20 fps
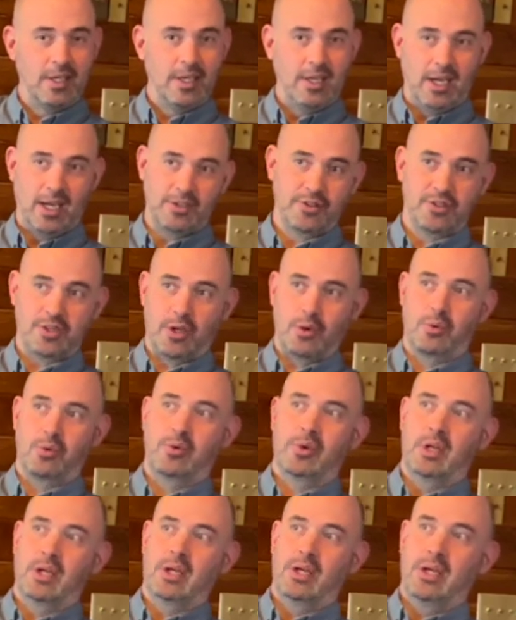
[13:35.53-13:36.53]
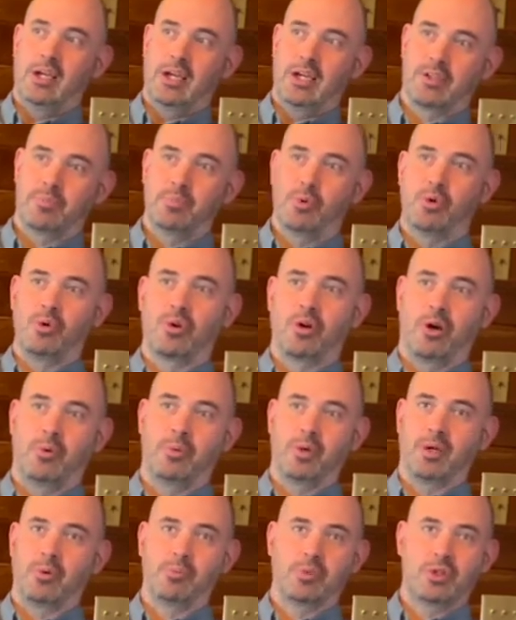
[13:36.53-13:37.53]
And so it's more
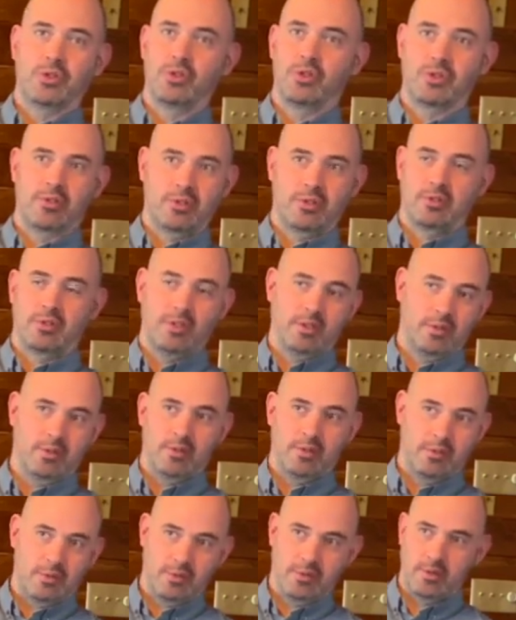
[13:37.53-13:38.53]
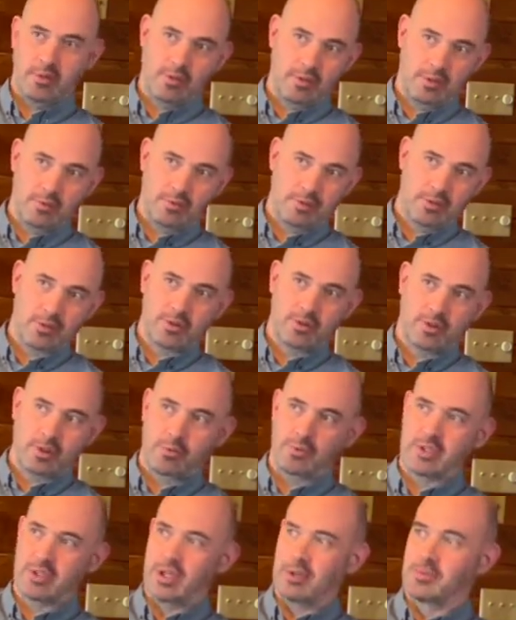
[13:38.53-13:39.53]
common, and we just
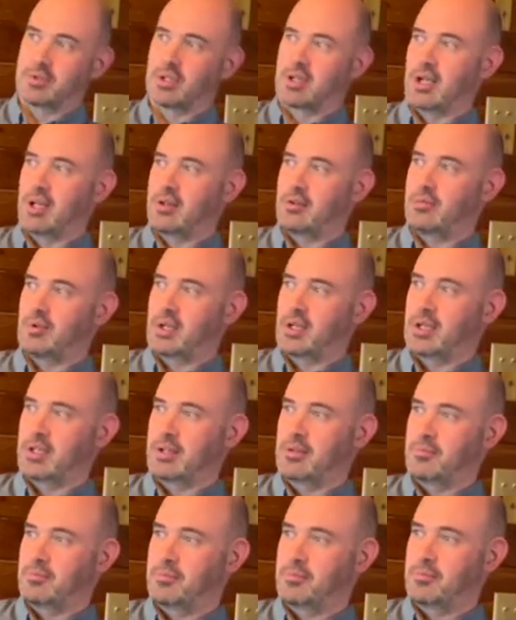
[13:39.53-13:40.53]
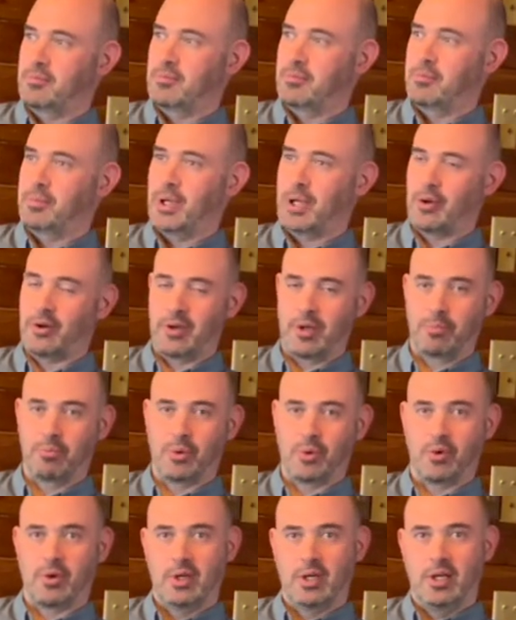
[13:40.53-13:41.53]
don't seem to kind of really pick on it.
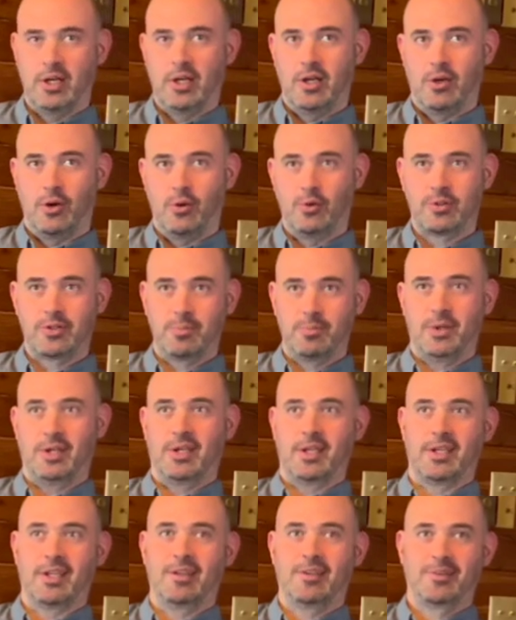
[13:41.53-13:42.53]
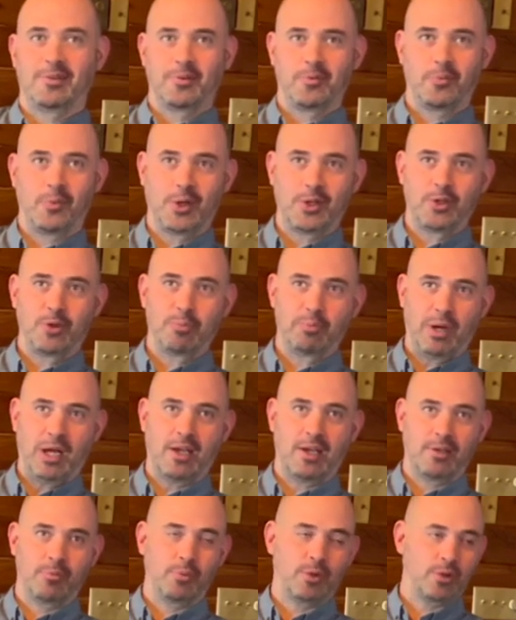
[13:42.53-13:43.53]
But ultimately, when you're
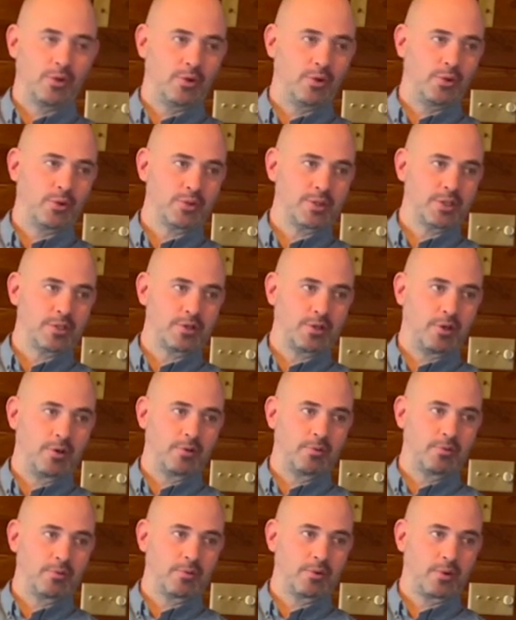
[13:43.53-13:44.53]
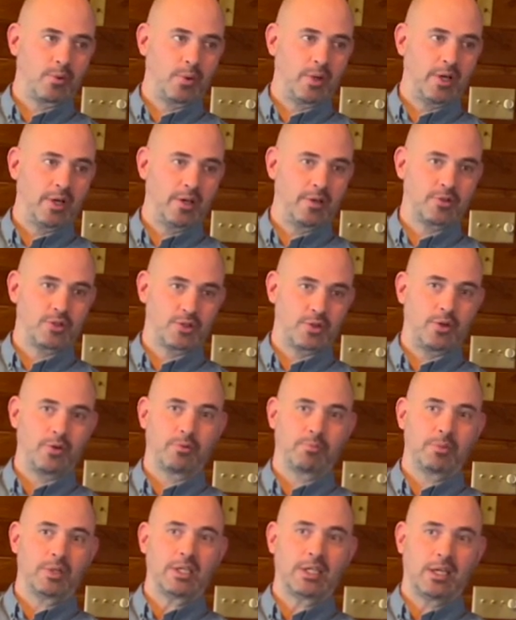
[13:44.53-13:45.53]
battling with a horse that's got quite a strong
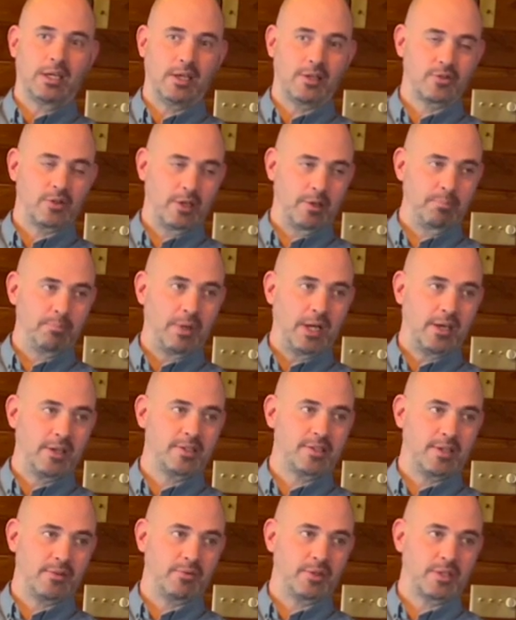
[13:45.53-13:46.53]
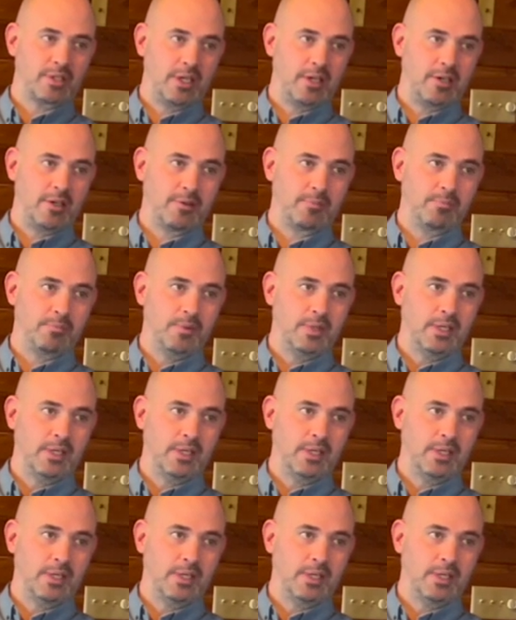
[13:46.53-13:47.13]
mediolateral imbalance every time,